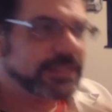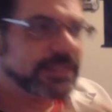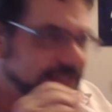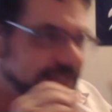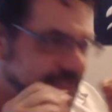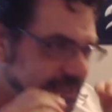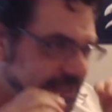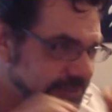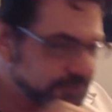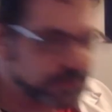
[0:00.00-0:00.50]

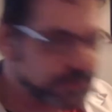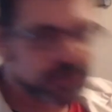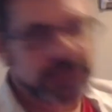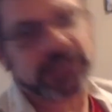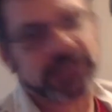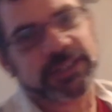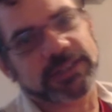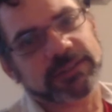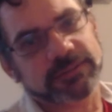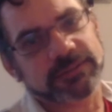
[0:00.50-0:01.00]

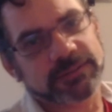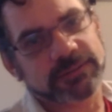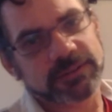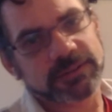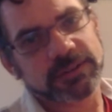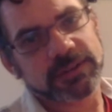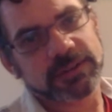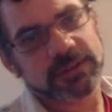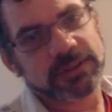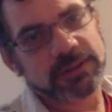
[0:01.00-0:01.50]
definitely
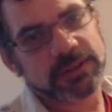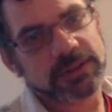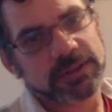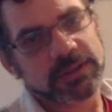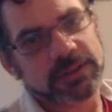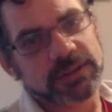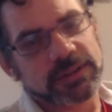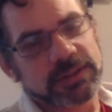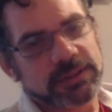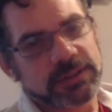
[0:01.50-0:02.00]

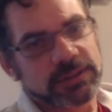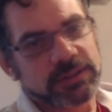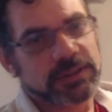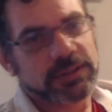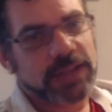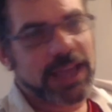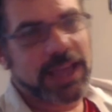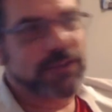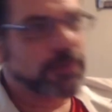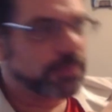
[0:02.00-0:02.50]

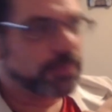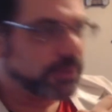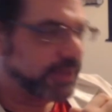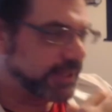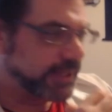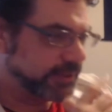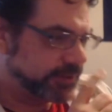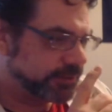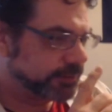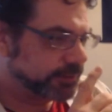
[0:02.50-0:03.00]
have a
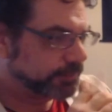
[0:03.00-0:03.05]
place.